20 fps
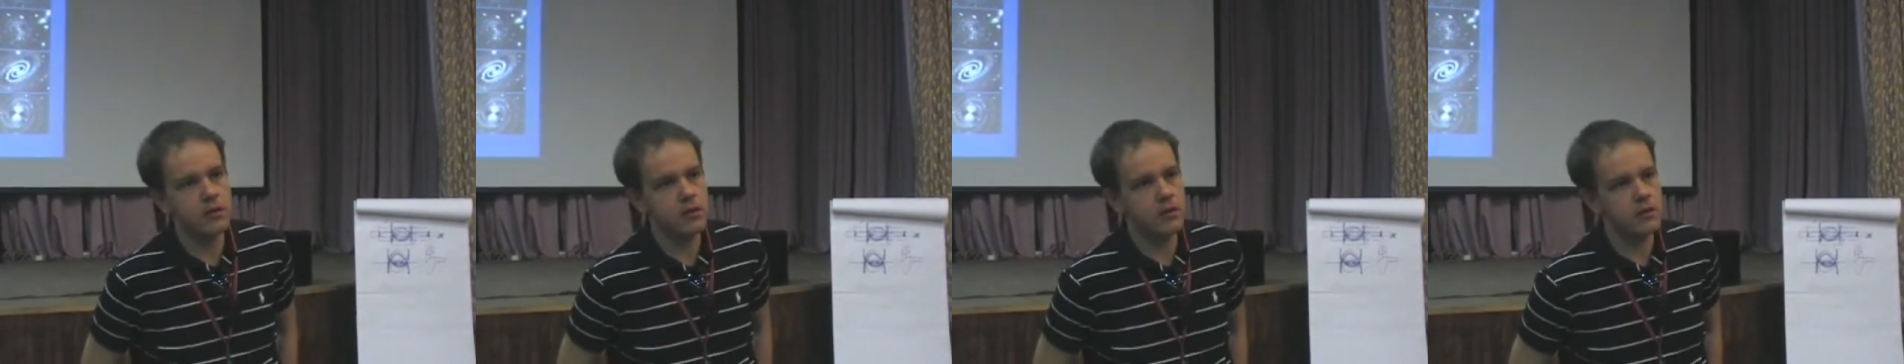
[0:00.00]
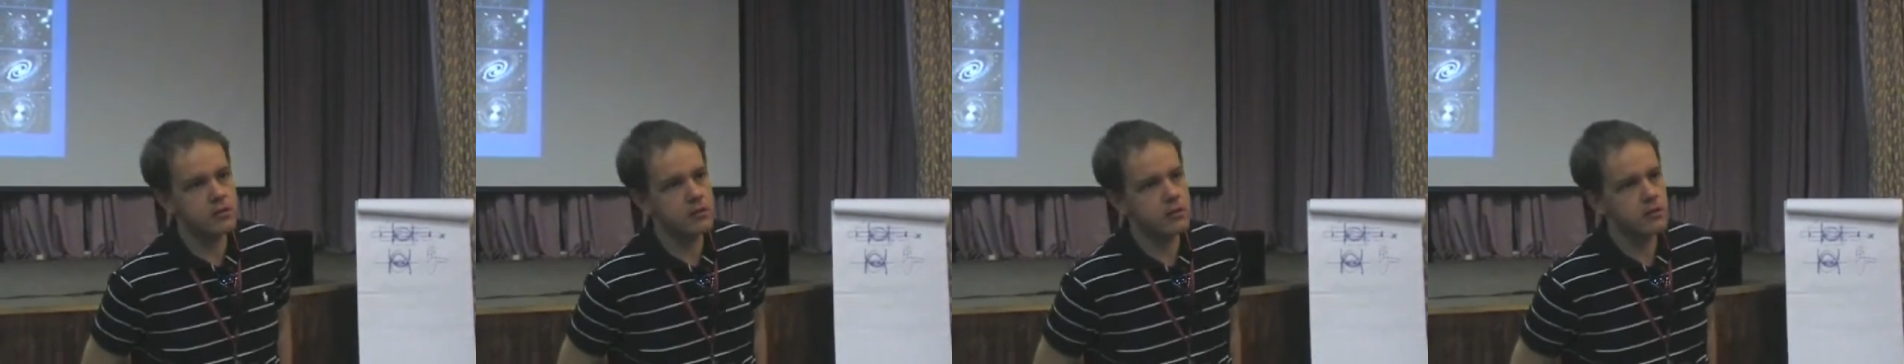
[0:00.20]

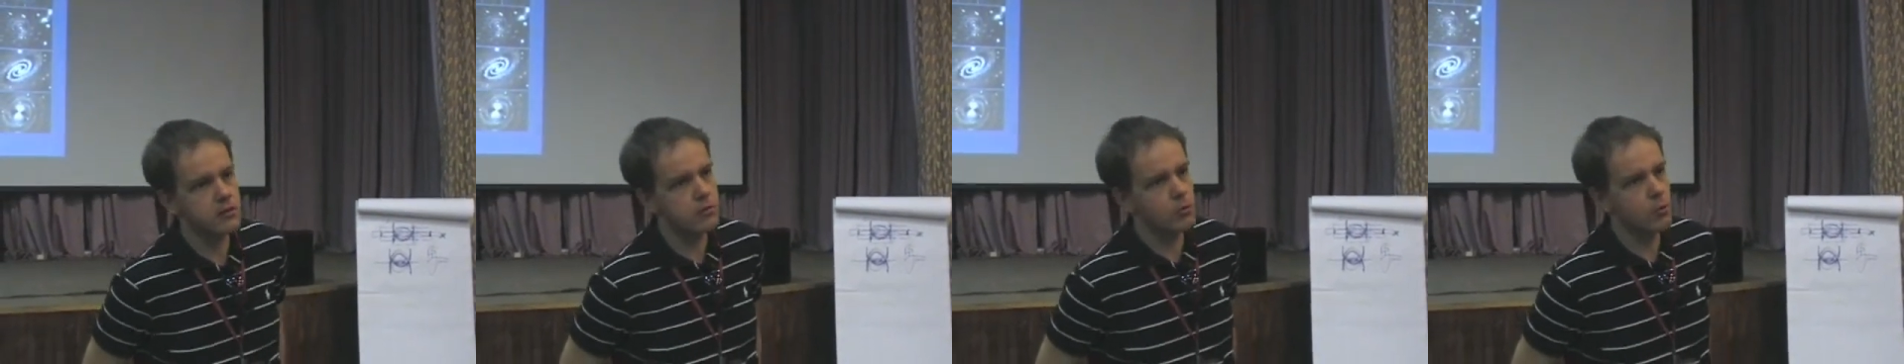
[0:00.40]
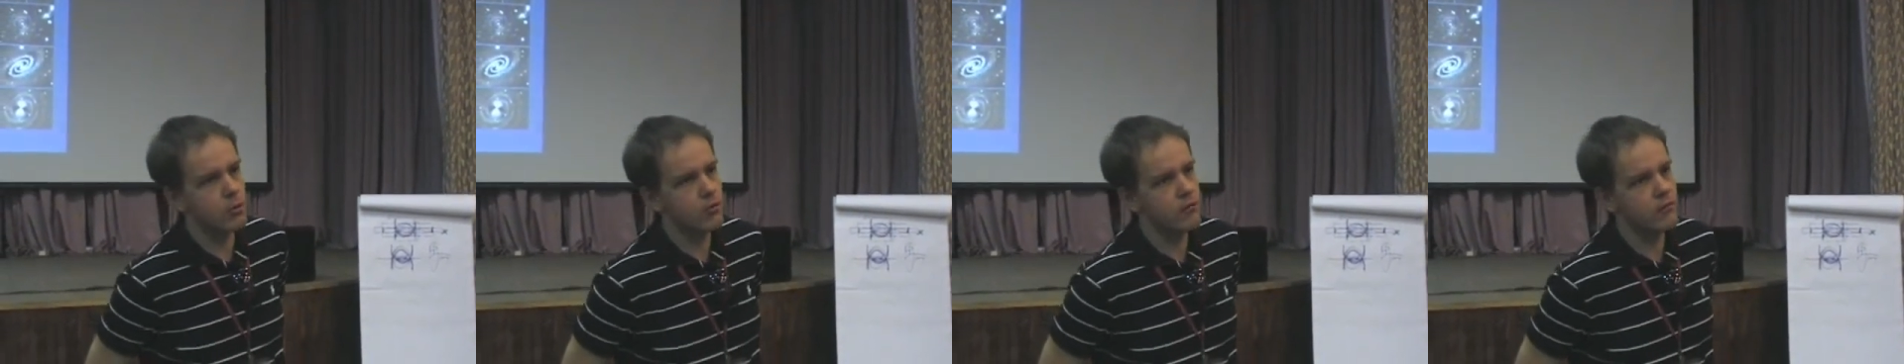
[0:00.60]
it's a
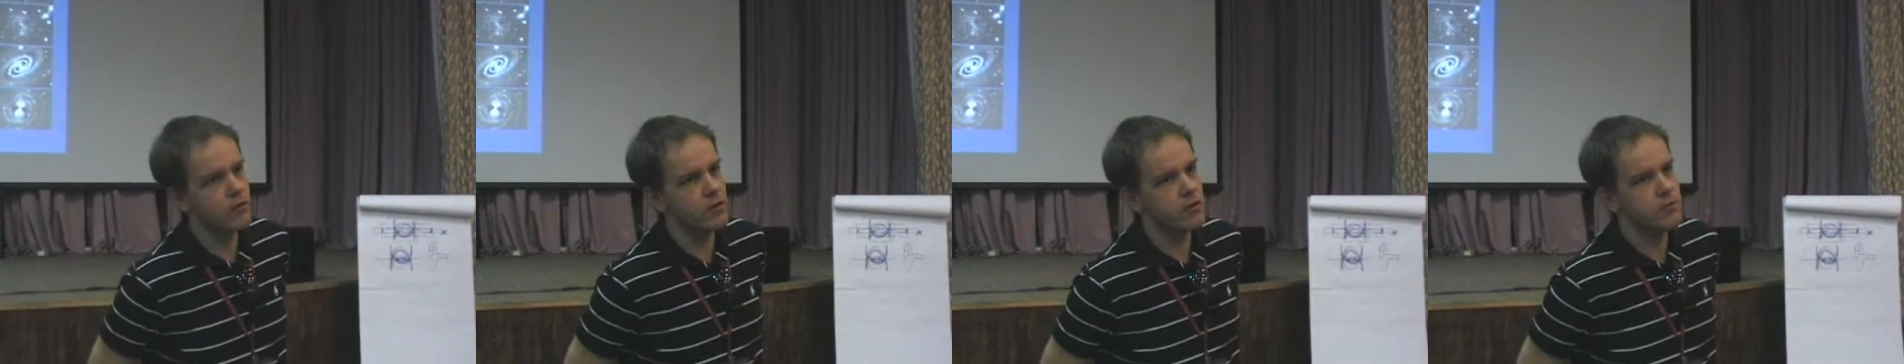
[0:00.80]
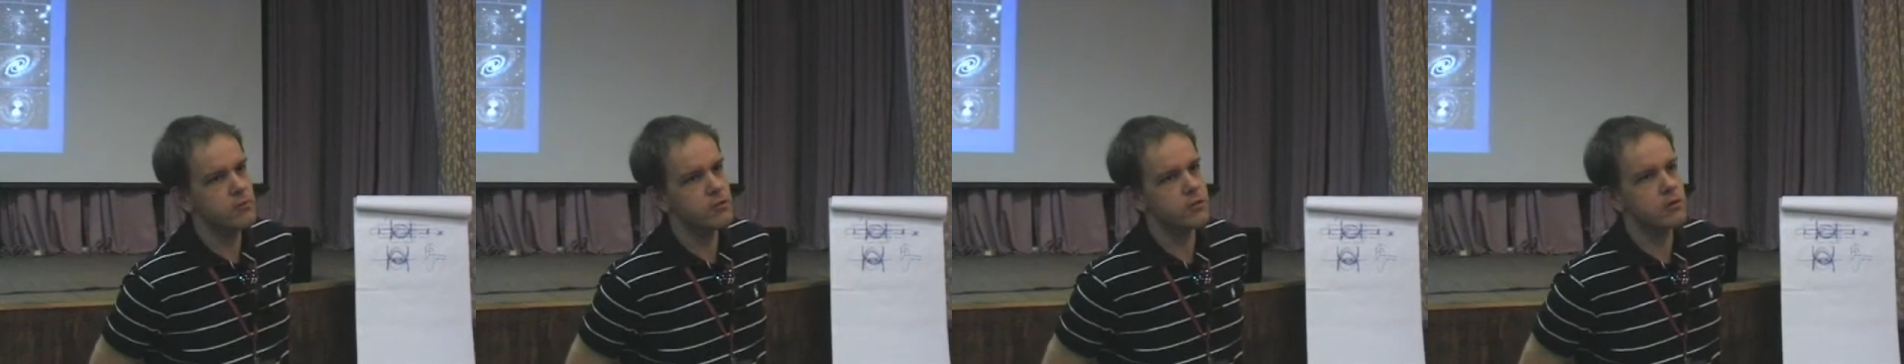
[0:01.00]
dwarf
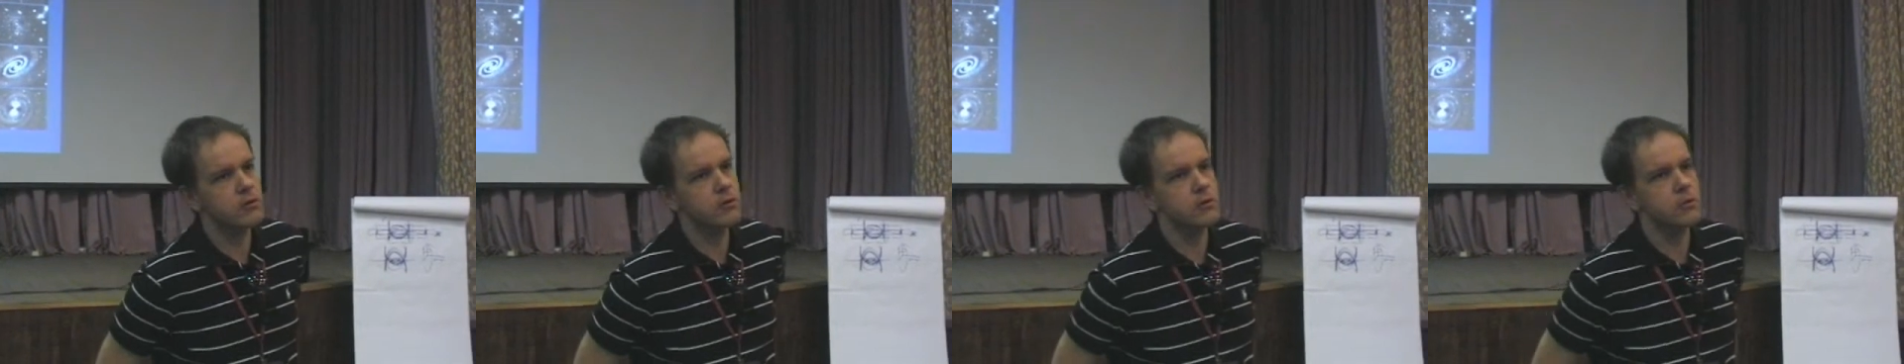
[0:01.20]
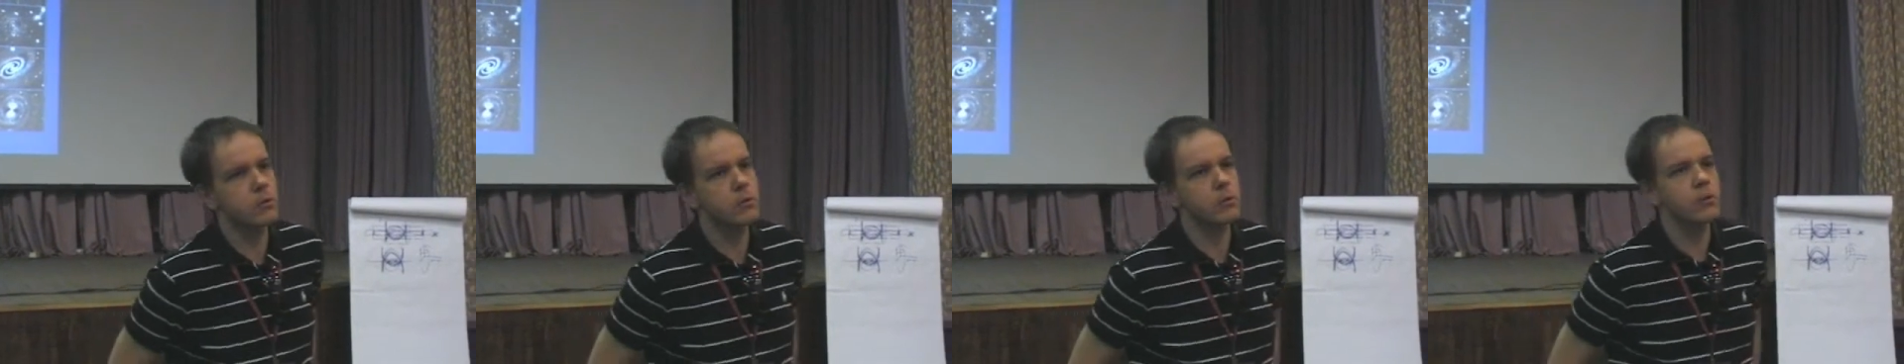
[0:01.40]

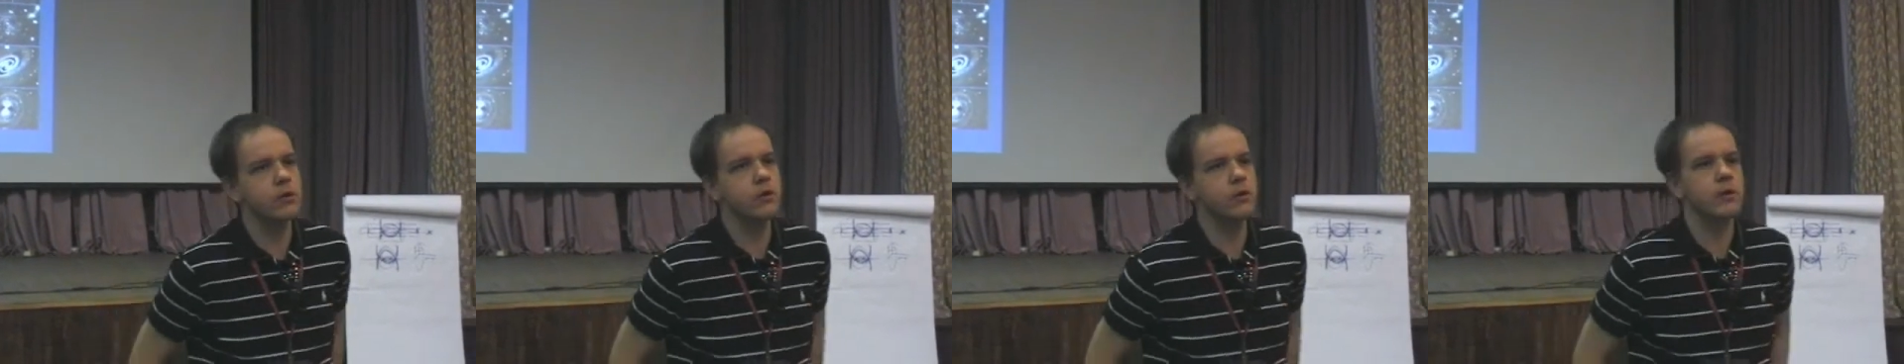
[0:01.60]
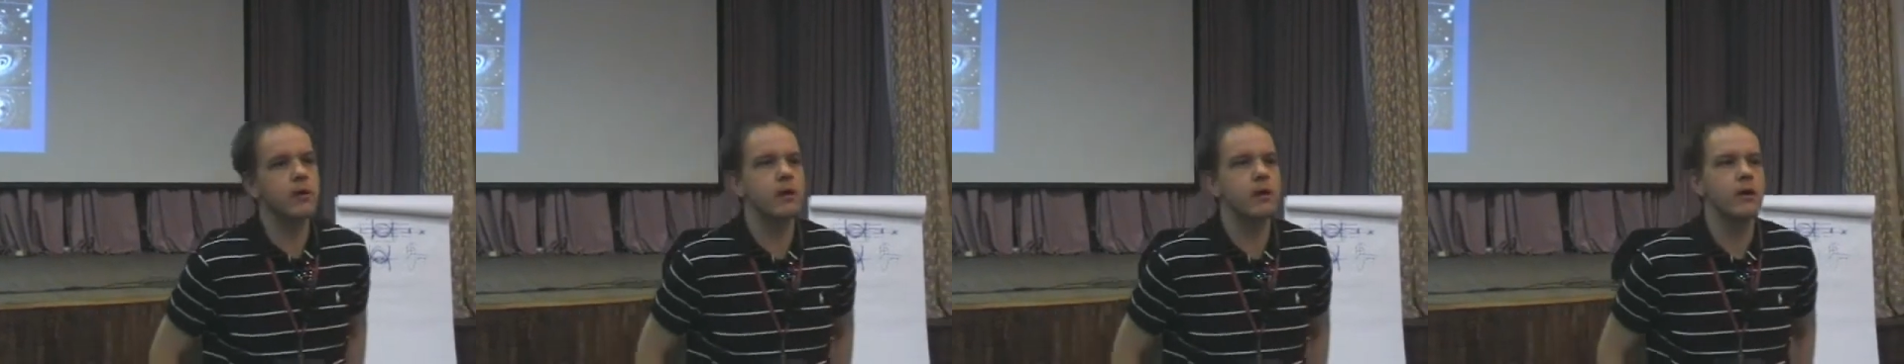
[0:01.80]
elliptical with
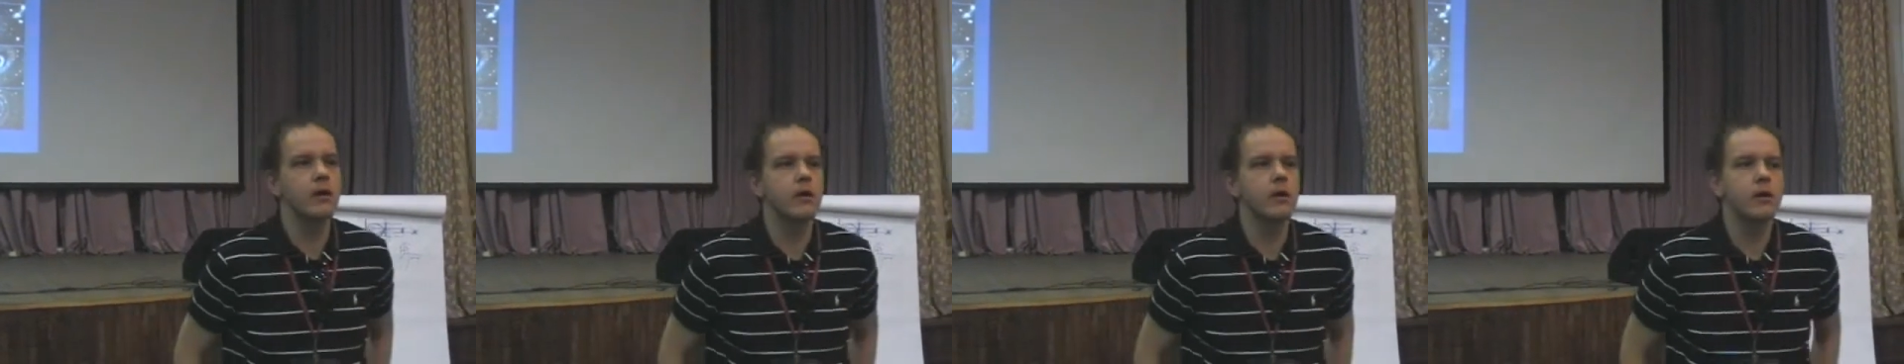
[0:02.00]
a